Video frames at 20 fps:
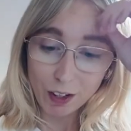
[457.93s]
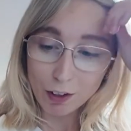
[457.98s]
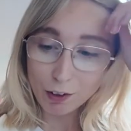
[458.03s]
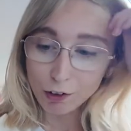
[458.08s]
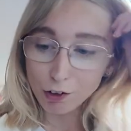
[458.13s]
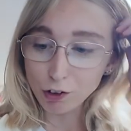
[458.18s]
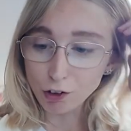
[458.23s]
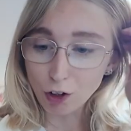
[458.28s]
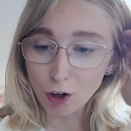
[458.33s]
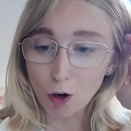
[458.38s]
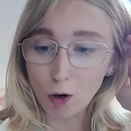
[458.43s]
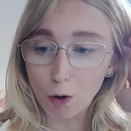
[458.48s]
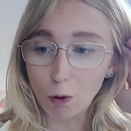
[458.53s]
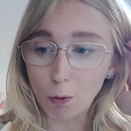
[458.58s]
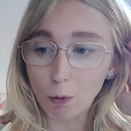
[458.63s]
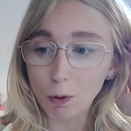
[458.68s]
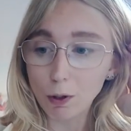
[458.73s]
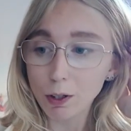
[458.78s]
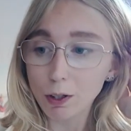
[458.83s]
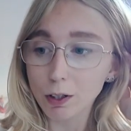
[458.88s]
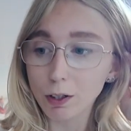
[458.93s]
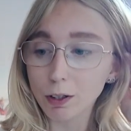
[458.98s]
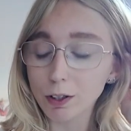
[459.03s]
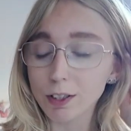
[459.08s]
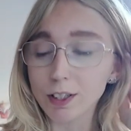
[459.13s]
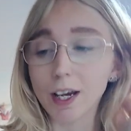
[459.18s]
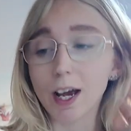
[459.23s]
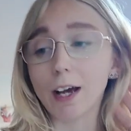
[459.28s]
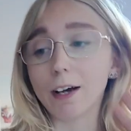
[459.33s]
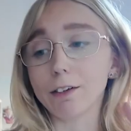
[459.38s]
So
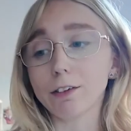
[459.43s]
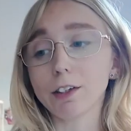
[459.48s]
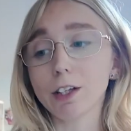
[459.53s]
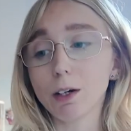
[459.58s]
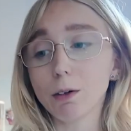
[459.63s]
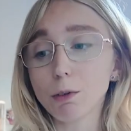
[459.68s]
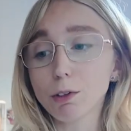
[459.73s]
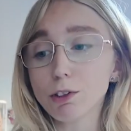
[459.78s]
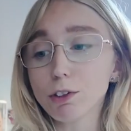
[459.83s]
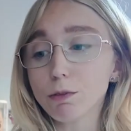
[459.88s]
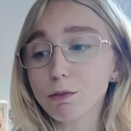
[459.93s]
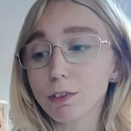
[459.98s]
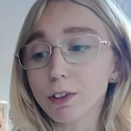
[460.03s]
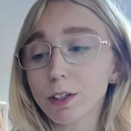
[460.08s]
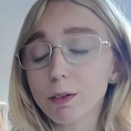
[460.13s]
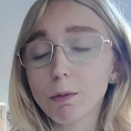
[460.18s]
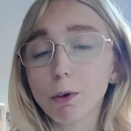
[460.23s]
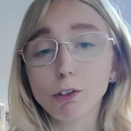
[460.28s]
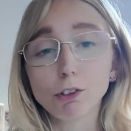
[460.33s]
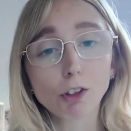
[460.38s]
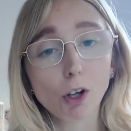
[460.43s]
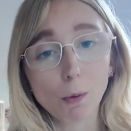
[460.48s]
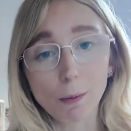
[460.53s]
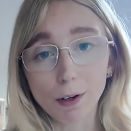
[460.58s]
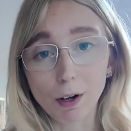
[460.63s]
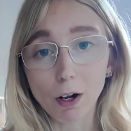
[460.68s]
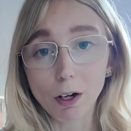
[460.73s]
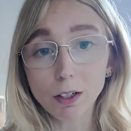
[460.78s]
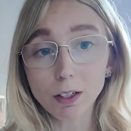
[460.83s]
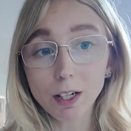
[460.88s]
yeah, there wasn't really much
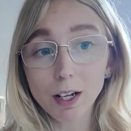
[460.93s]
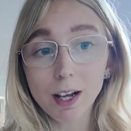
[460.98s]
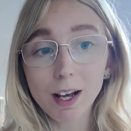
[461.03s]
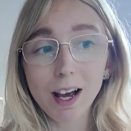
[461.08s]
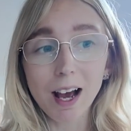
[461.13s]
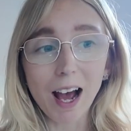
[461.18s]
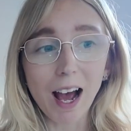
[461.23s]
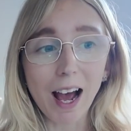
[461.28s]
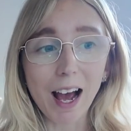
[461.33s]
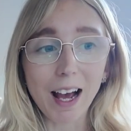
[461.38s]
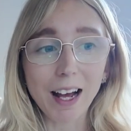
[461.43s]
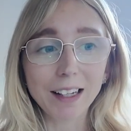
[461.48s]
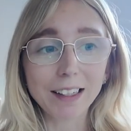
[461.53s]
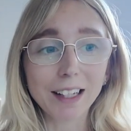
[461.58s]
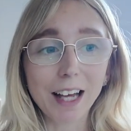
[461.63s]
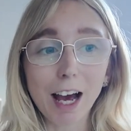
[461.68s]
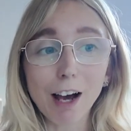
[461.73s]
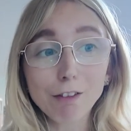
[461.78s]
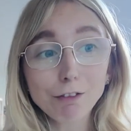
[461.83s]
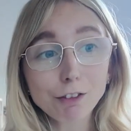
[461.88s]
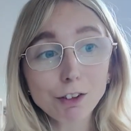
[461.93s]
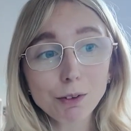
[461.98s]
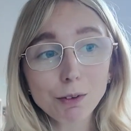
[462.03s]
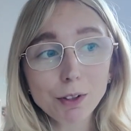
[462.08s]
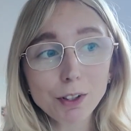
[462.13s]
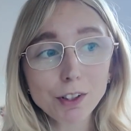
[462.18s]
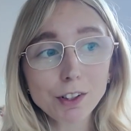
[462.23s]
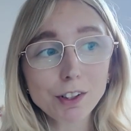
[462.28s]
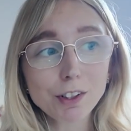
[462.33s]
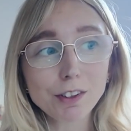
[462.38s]
going on. And
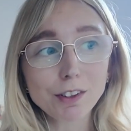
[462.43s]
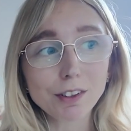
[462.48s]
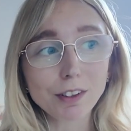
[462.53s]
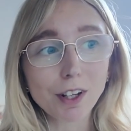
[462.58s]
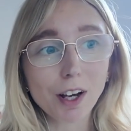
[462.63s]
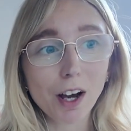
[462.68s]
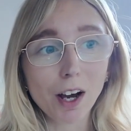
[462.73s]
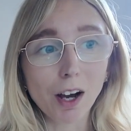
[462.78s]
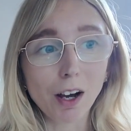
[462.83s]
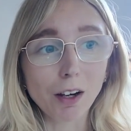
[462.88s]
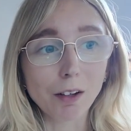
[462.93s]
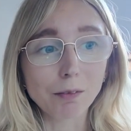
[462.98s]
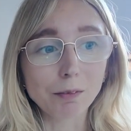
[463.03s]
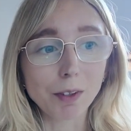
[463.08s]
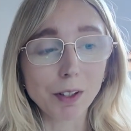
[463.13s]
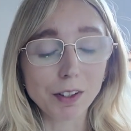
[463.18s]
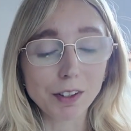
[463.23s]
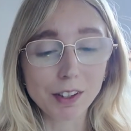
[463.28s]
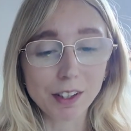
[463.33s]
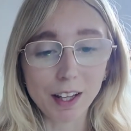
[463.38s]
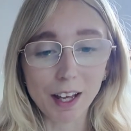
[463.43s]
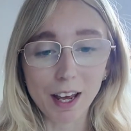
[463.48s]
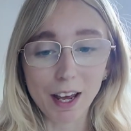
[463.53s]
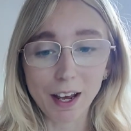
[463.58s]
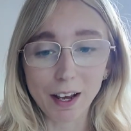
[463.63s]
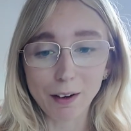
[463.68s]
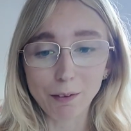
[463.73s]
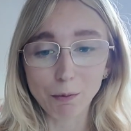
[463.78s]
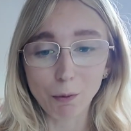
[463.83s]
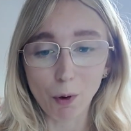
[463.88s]
afterwards,
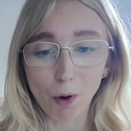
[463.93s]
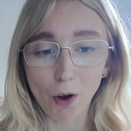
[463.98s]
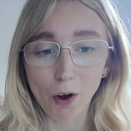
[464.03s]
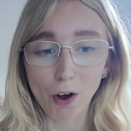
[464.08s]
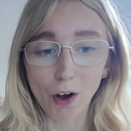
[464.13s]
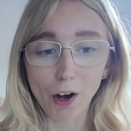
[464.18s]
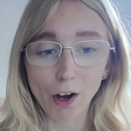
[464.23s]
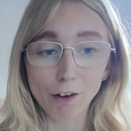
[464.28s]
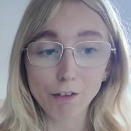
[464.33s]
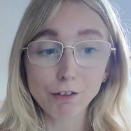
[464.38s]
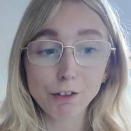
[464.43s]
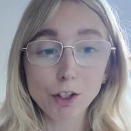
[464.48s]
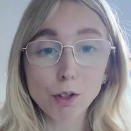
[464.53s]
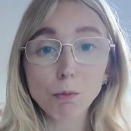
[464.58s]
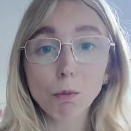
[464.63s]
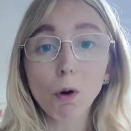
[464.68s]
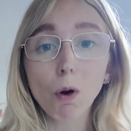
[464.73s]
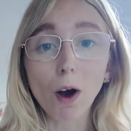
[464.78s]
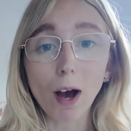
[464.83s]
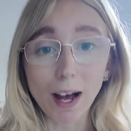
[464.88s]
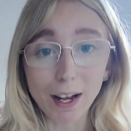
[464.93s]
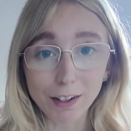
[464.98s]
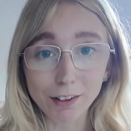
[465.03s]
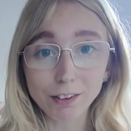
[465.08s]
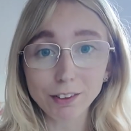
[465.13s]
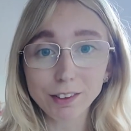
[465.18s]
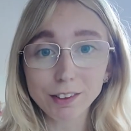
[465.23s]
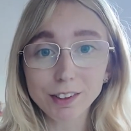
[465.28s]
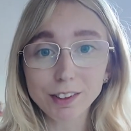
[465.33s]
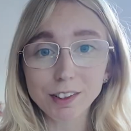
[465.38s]
there were a few more
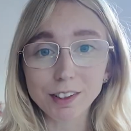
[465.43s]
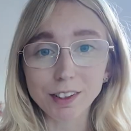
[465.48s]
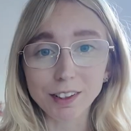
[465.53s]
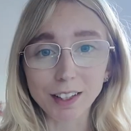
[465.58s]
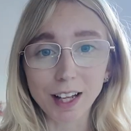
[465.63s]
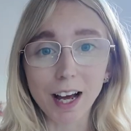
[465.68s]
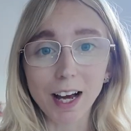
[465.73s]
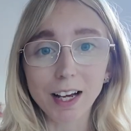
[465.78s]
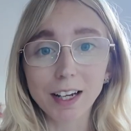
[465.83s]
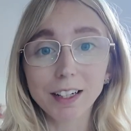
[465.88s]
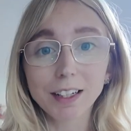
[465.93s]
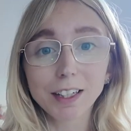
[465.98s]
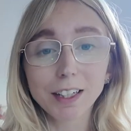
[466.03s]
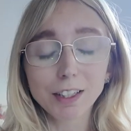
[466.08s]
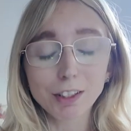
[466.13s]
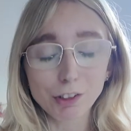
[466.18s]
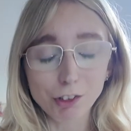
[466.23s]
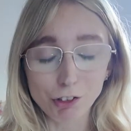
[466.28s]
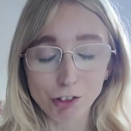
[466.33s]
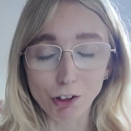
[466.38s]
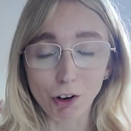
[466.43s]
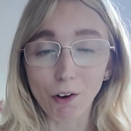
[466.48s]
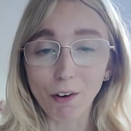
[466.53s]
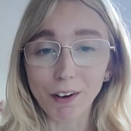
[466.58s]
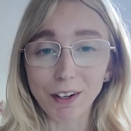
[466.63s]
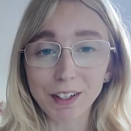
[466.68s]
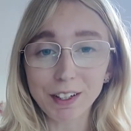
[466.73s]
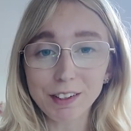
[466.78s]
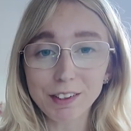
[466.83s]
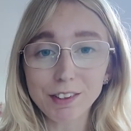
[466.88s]
adults that
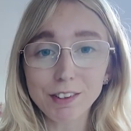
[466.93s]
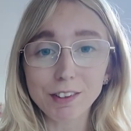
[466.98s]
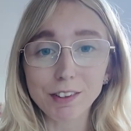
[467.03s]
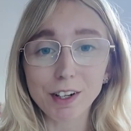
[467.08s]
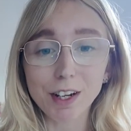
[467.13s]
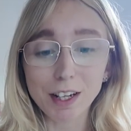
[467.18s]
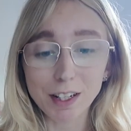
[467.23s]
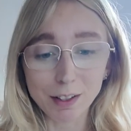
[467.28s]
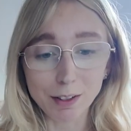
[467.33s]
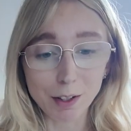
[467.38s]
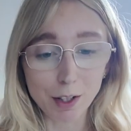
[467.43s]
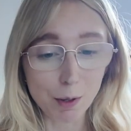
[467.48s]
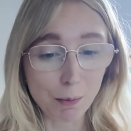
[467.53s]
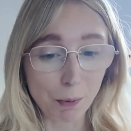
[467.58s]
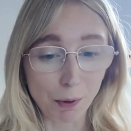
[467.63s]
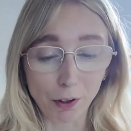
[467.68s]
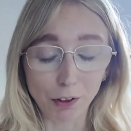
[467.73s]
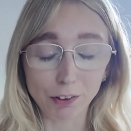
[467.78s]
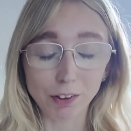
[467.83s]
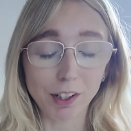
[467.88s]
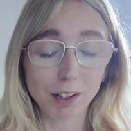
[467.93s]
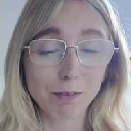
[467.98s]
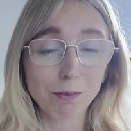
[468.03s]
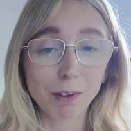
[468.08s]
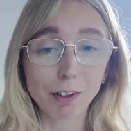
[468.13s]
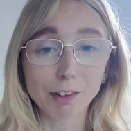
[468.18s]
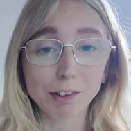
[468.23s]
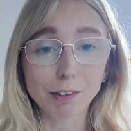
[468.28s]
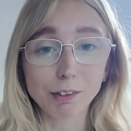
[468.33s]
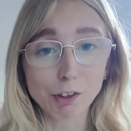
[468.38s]
joined in the building,
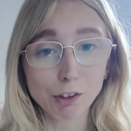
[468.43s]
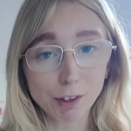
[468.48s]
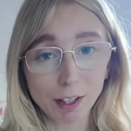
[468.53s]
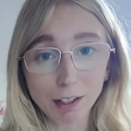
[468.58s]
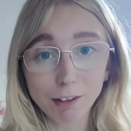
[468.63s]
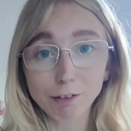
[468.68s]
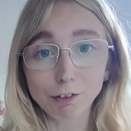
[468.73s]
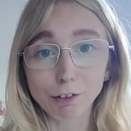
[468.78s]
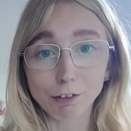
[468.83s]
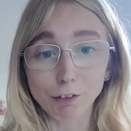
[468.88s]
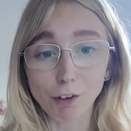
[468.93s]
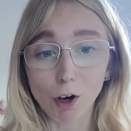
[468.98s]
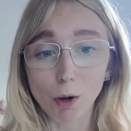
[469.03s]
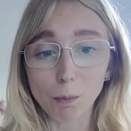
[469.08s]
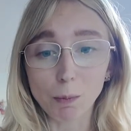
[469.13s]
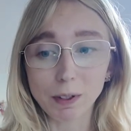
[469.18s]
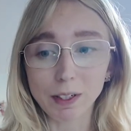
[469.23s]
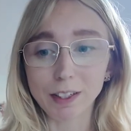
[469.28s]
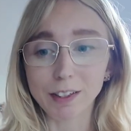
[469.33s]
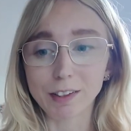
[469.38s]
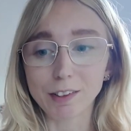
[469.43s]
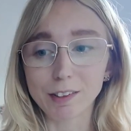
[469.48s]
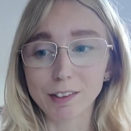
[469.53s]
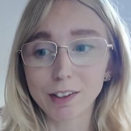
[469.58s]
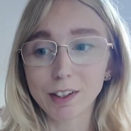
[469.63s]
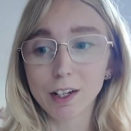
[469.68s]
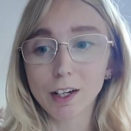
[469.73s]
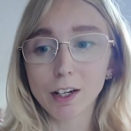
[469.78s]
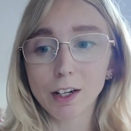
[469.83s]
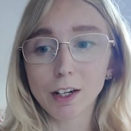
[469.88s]
which I was thankful for because
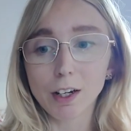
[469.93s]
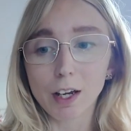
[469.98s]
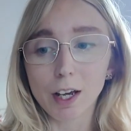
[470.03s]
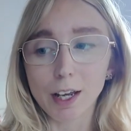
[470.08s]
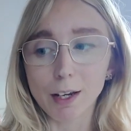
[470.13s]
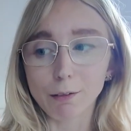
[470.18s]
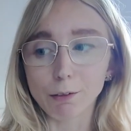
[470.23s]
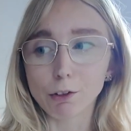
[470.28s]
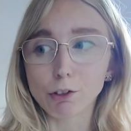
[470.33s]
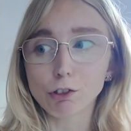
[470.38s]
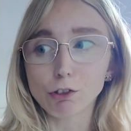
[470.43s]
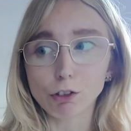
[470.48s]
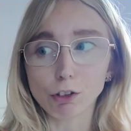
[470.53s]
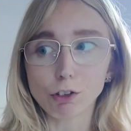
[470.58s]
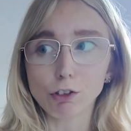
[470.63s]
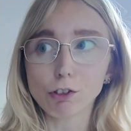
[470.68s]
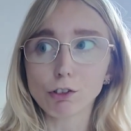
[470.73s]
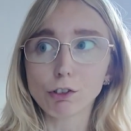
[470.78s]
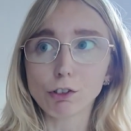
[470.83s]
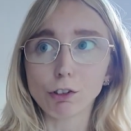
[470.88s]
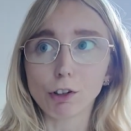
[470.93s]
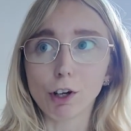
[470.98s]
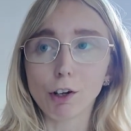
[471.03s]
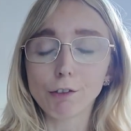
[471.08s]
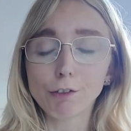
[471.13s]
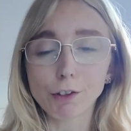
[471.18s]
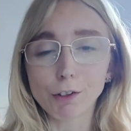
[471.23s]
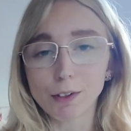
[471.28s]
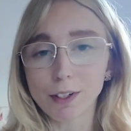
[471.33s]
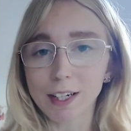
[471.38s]
it was just a
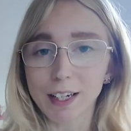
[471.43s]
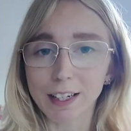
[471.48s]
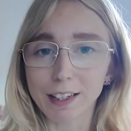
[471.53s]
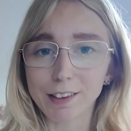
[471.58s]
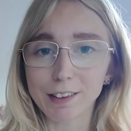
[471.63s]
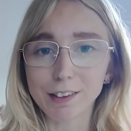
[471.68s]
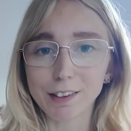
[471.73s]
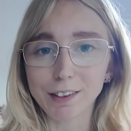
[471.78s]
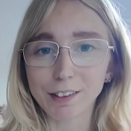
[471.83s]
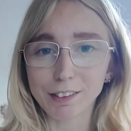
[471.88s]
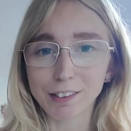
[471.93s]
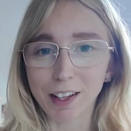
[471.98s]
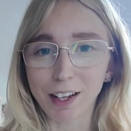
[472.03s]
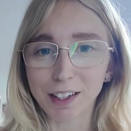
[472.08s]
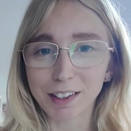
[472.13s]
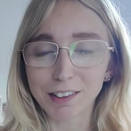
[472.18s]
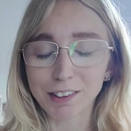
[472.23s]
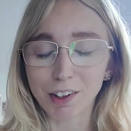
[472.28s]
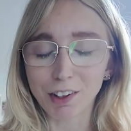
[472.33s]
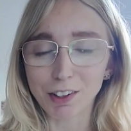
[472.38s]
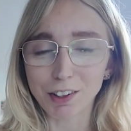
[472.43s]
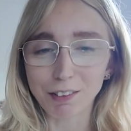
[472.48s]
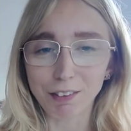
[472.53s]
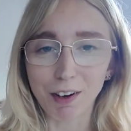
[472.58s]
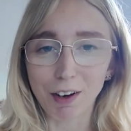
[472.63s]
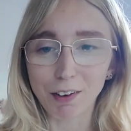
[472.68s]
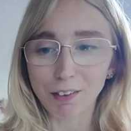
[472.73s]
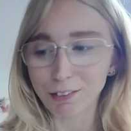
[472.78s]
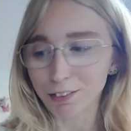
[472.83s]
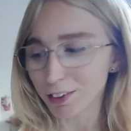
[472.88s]
few kids like dotted
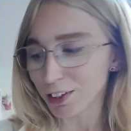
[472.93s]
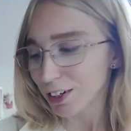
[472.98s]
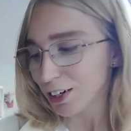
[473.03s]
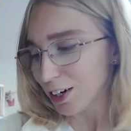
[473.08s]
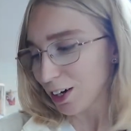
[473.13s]
around,